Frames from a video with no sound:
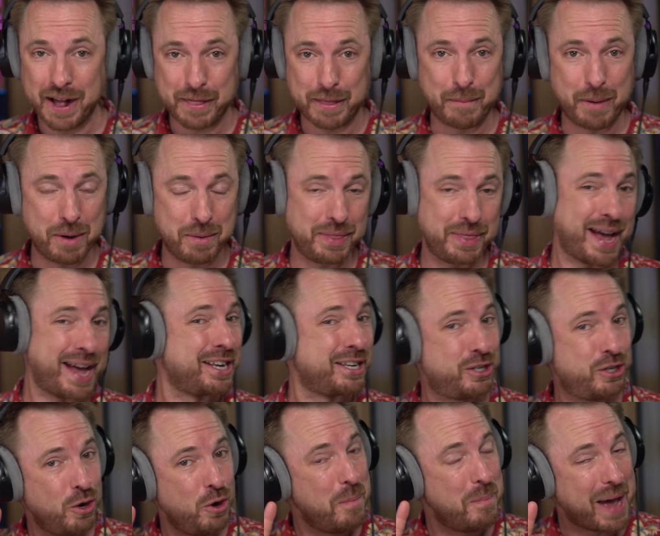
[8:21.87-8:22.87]
At the moment,
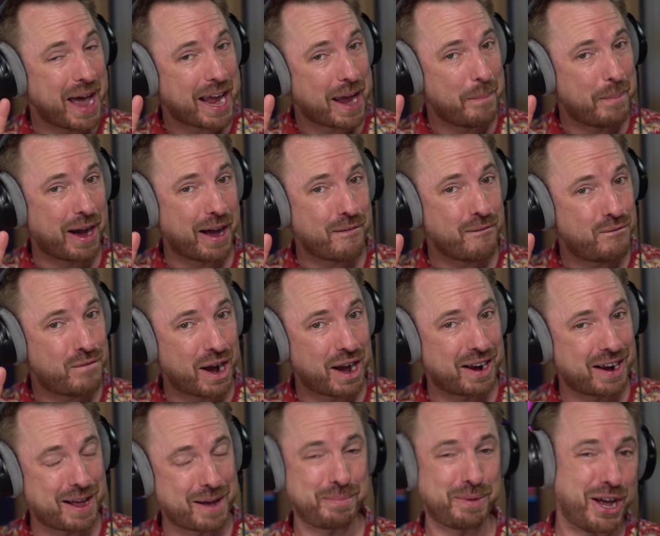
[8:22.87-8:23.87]
that two megabyte
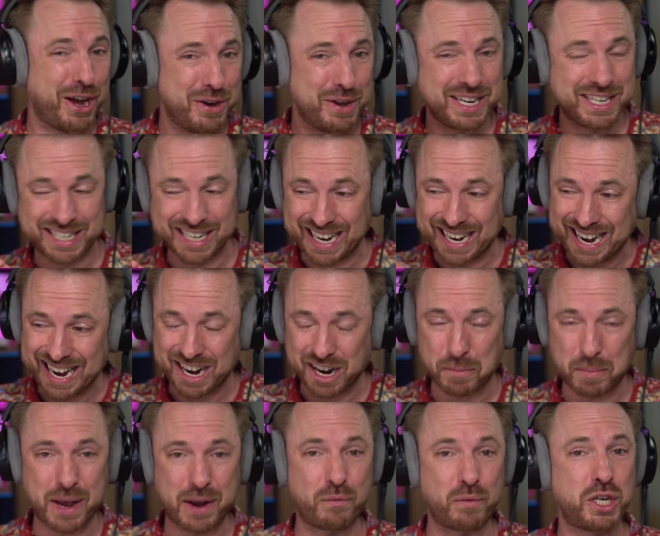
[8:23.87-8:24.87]
file upload is a
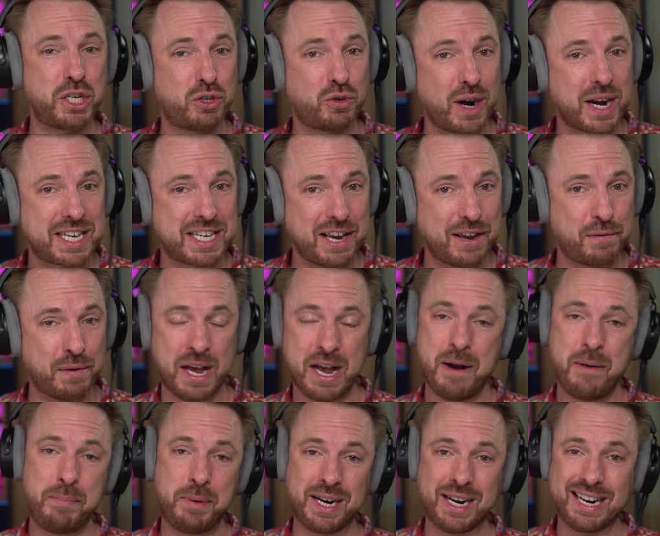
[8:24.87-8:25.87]
little bit restrictive,
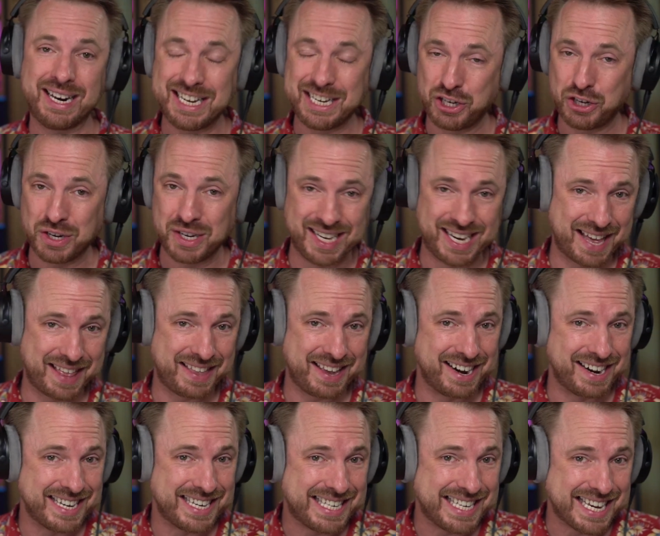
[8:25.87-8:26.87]
but at least you can get
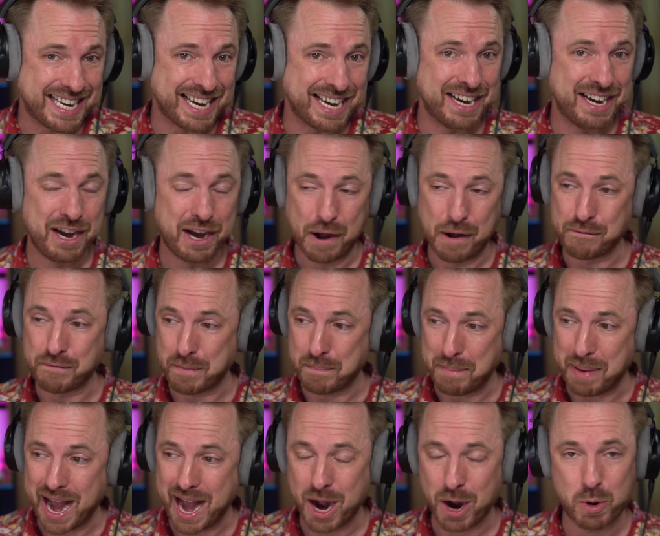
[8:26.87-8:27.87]
the idea of the
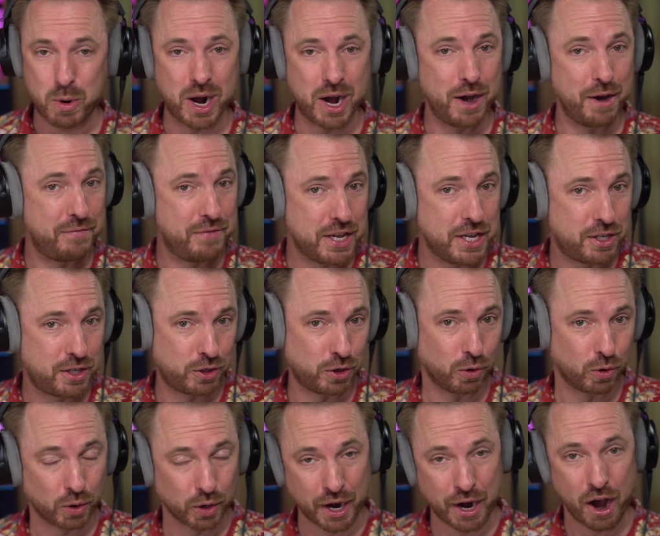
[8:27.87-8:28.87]
power of this
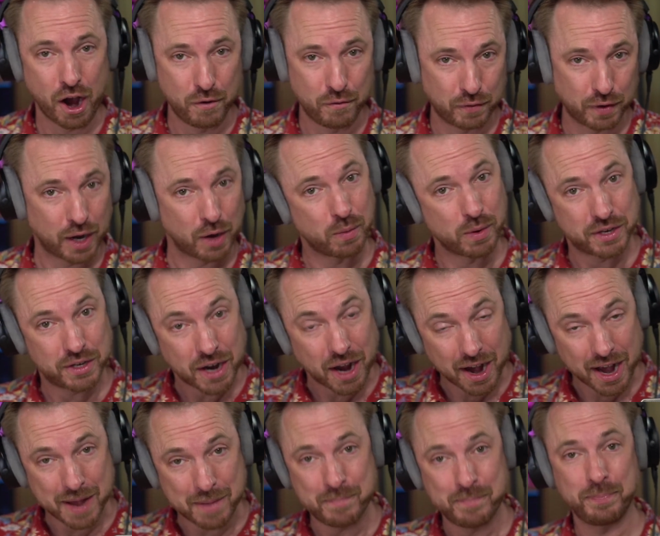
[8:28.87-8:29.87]
tool. And hopefully with
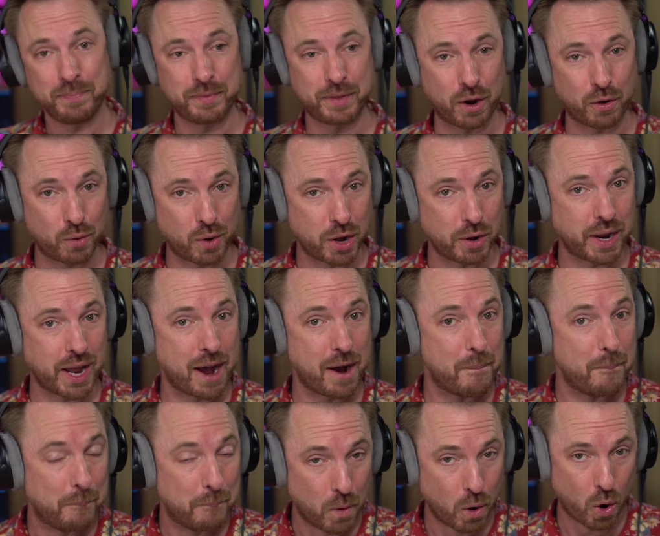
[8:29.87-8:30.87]
time, they'll roll
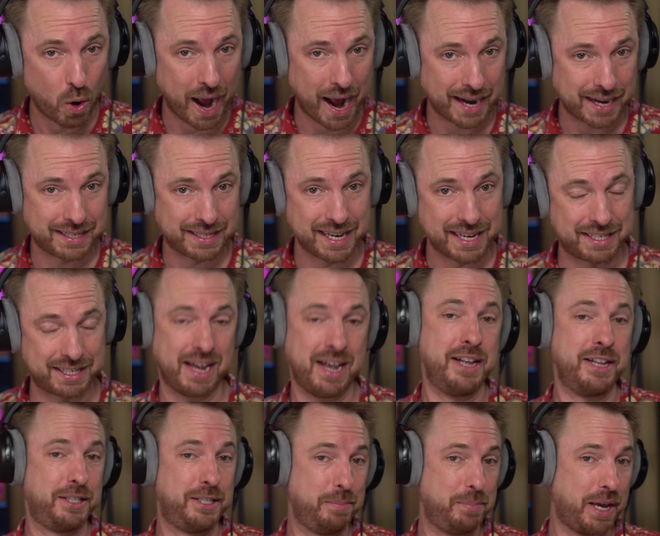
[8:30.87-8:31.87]
out more access
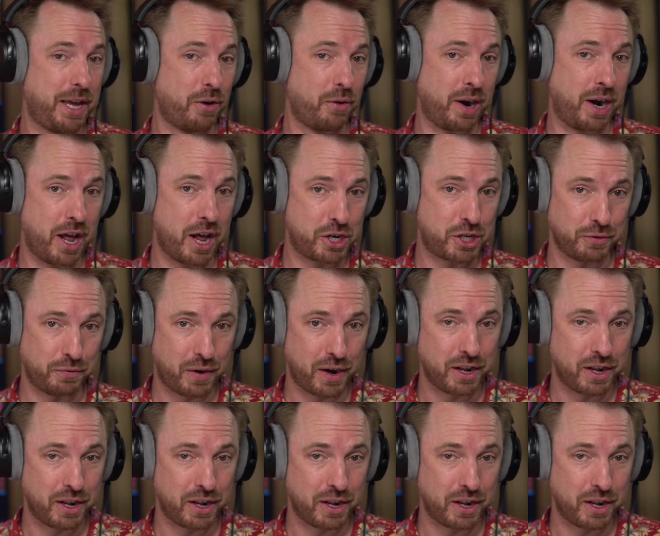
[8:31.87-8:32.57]
to bigger and larger